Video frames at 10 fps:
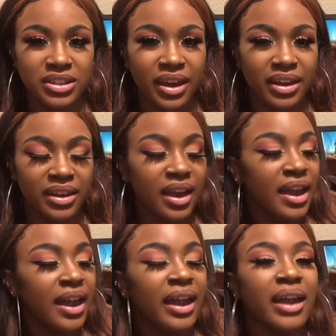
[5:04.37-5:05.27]
Like,
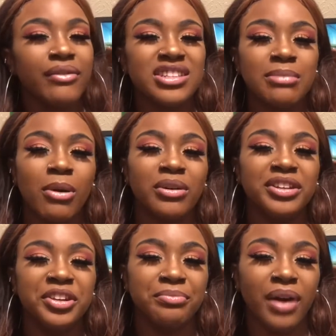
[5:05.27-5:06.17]
every time I would
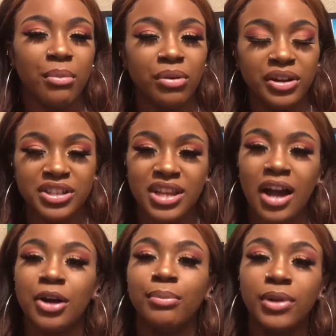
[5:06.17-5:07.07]
dip my brush, I
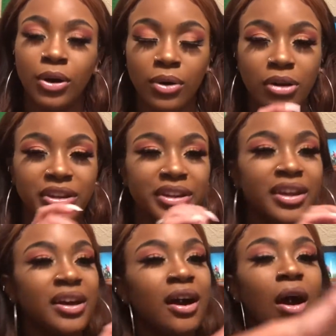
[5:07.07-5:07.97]
could blow on it,
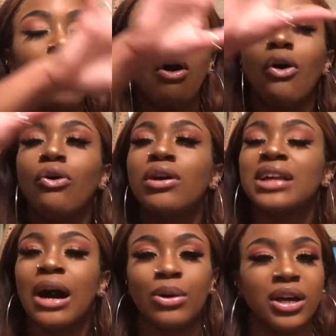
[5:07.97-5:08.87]
whole
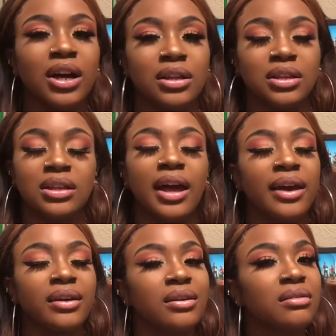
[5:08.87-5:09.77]
cloud of color.
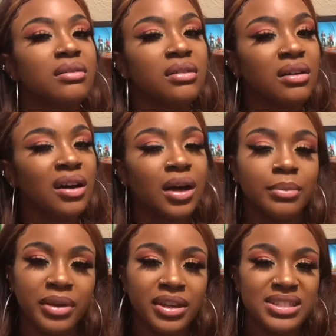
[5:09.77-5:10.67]
Like, a
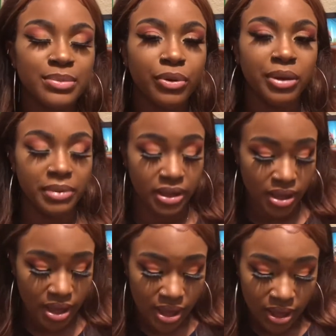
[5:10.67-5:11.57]
big disappointment.
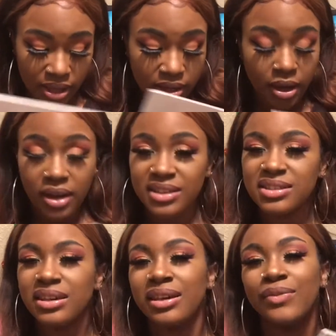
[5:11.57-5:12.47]
And
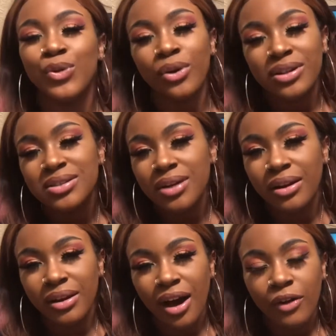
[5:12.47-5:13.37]
honestly, if you are
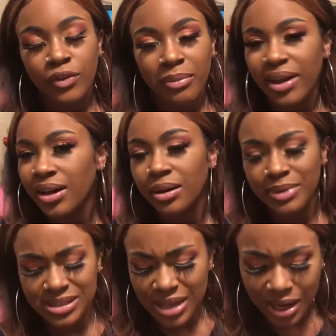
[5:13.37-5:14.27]
starting off with makeup,
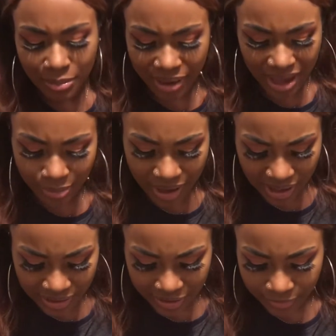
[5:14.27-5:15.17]
it's not a bad
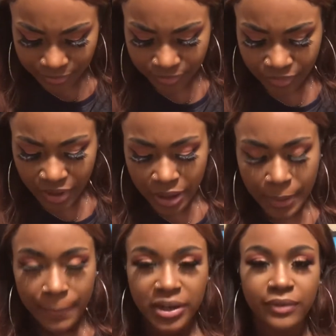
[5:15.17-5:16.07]
palette.
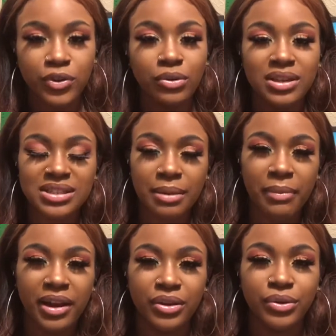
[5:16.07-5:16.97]
But if you are
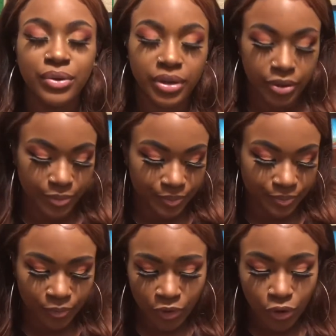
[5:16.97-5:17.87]
somebody
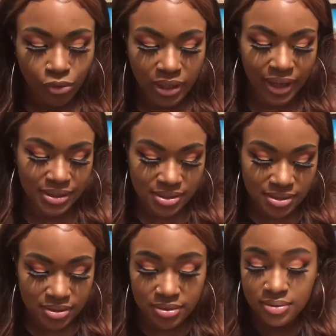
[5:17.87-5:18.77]
who likes
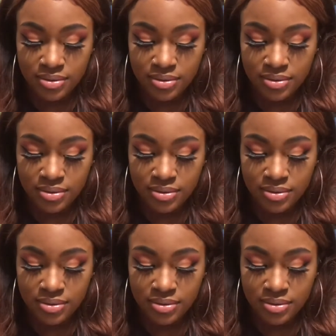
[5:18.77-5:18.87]
to